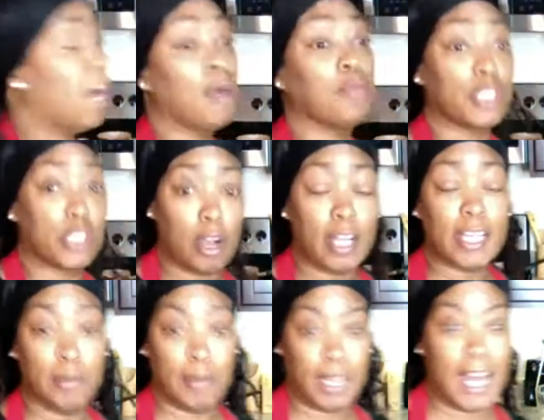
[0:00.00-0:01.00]
was talking
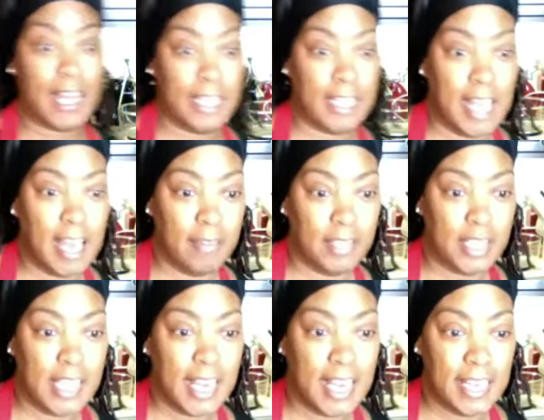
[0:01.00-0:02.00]
about I didn't have a
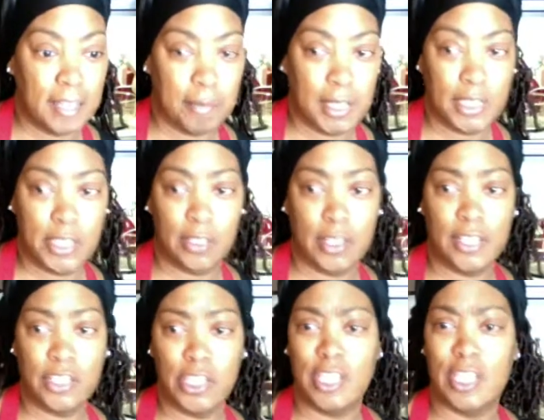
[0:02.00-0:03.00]
standing mixer, and
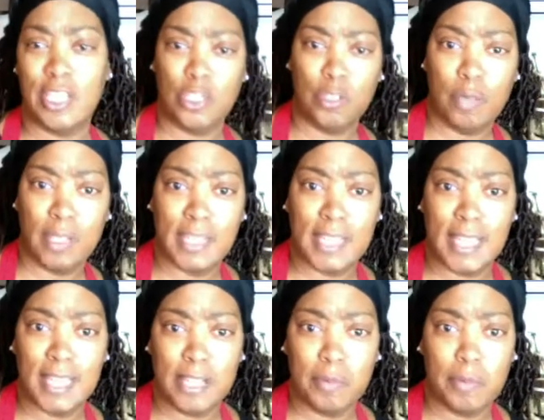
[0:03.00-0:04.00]
she says, "You want a
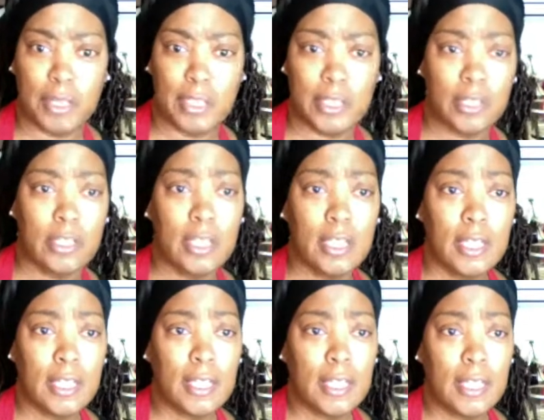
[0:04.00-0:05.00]
standing mixer?"
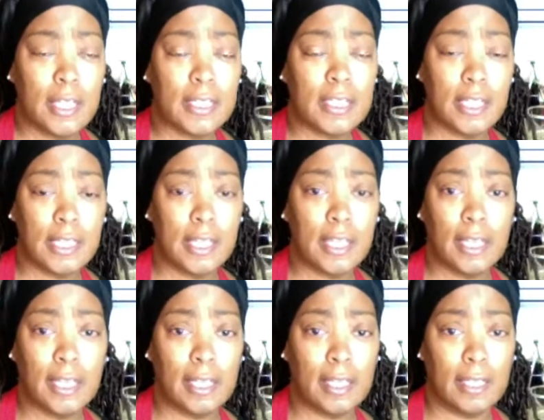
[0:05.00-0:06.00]
And I said,
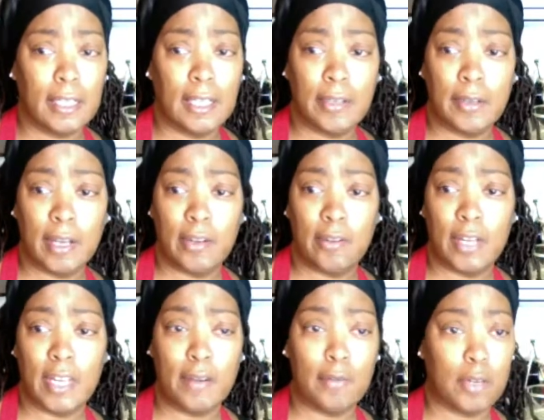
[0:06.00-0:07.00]
"Yeah, I don't
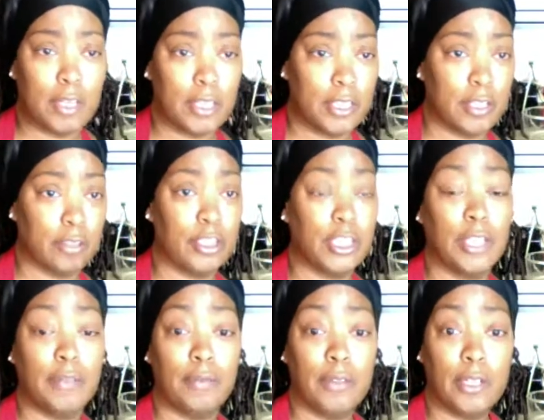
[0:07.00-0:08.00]
have one." And so she
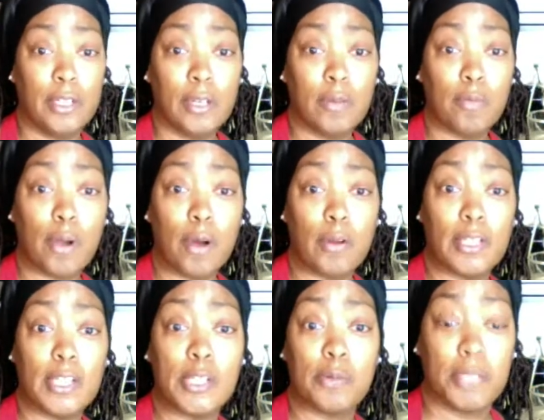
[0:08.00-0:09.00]
brought
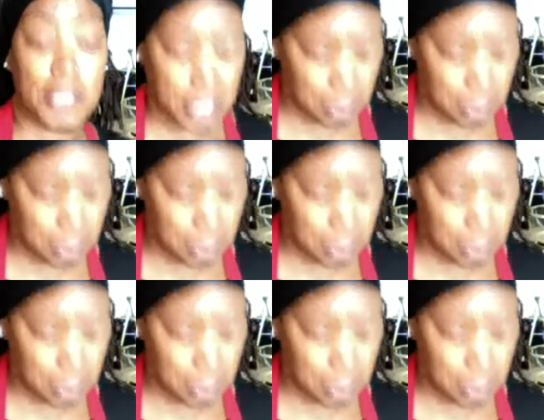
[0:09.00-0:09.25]
this one to